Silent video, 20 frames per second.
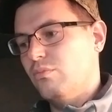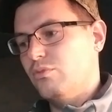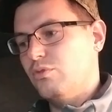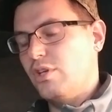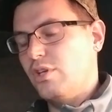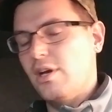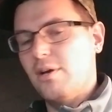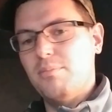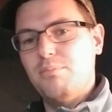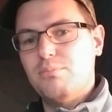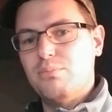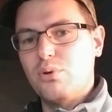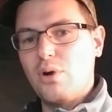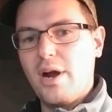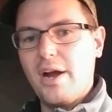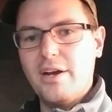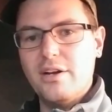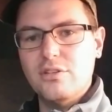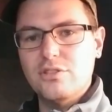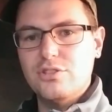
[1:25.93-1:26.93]
yeah,
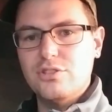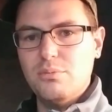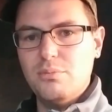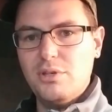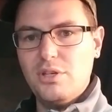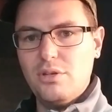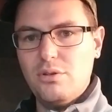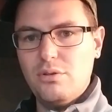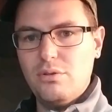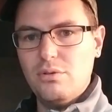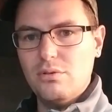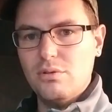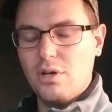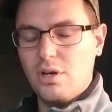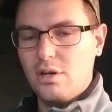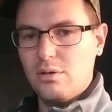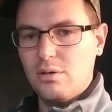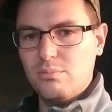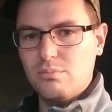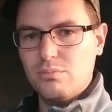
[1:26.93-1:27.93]
prior to me
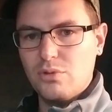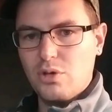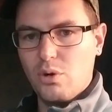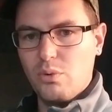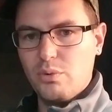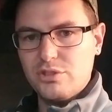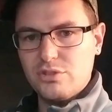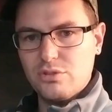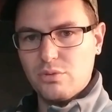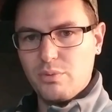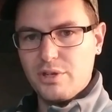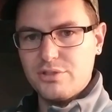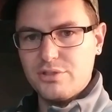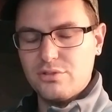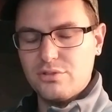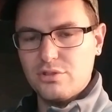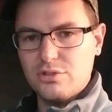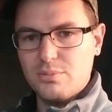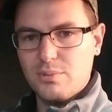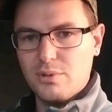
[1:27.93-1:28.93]
going to
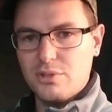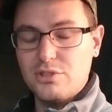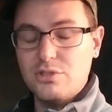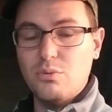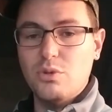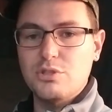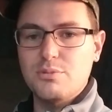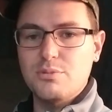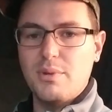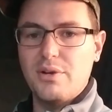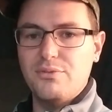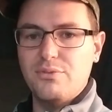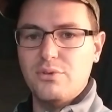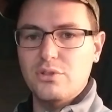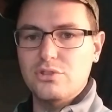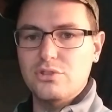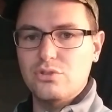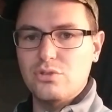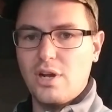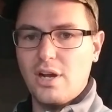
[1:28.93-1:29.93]
Western Express, it was my
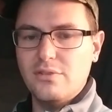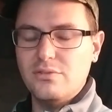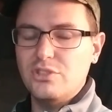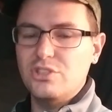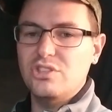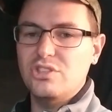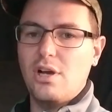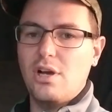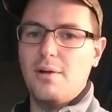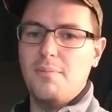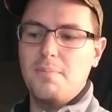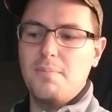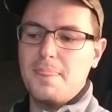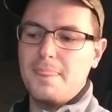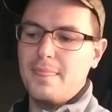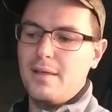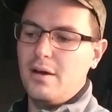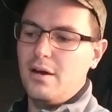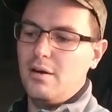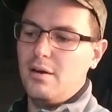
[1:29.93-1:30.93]
first driving job.
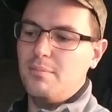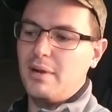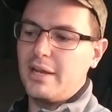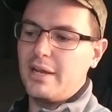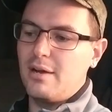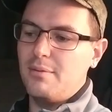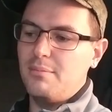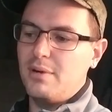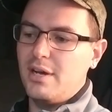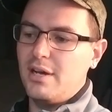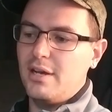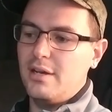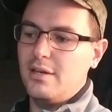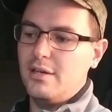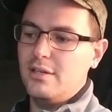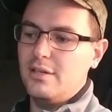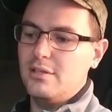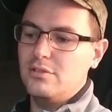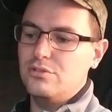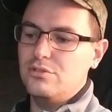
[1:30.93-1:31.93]
I got
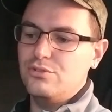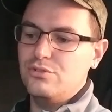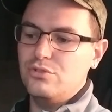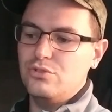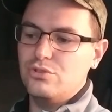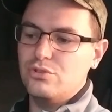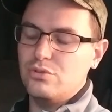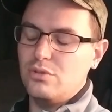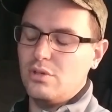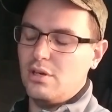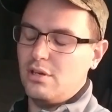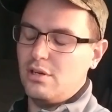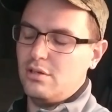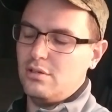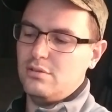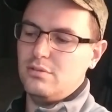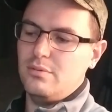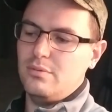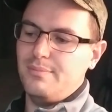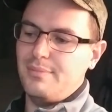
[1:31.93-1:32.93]
my
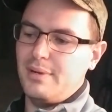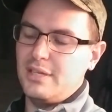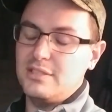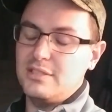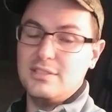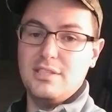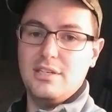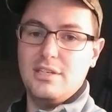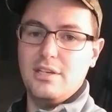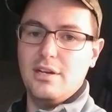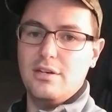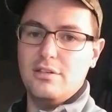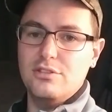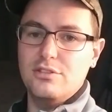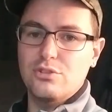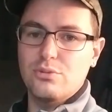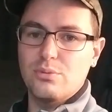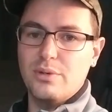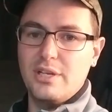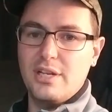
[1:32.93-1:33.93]
CDL
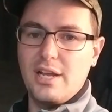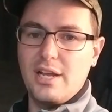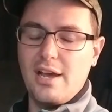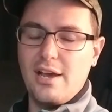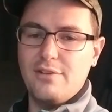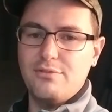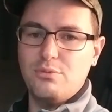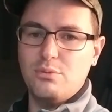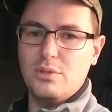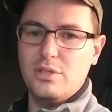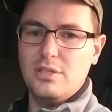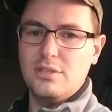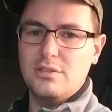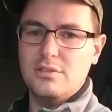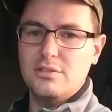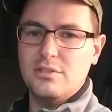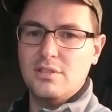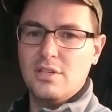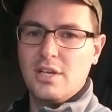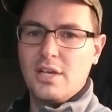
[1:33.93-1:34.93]
in 3.5
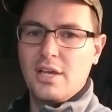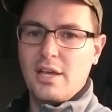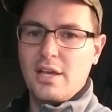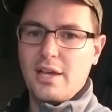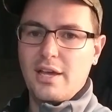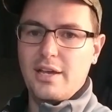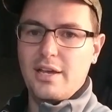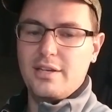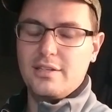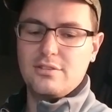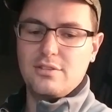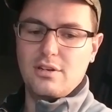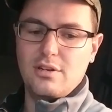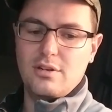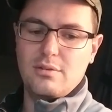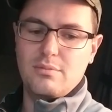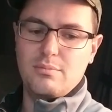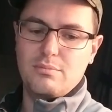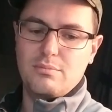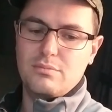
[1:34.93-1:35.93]
weeks, and
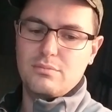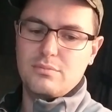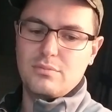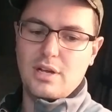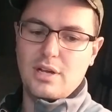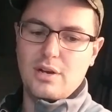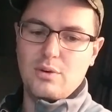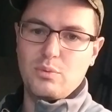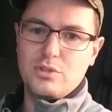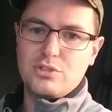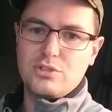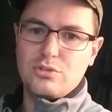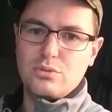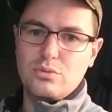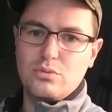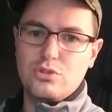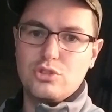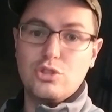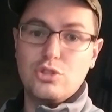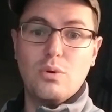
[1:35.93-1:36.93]
I went to
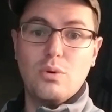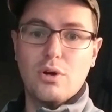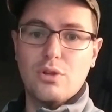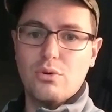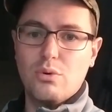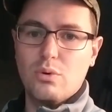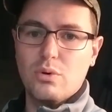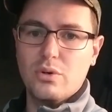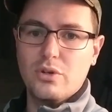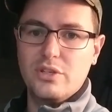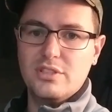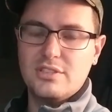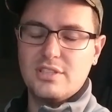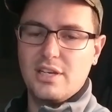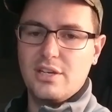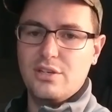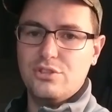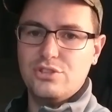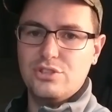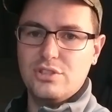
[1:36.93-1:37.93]
2 other
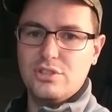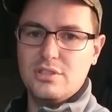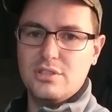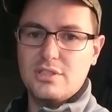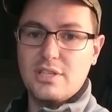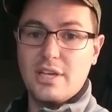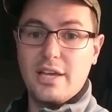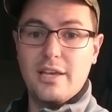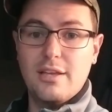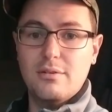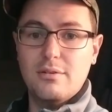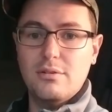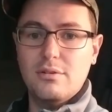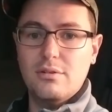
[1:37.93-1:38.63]
orientations, and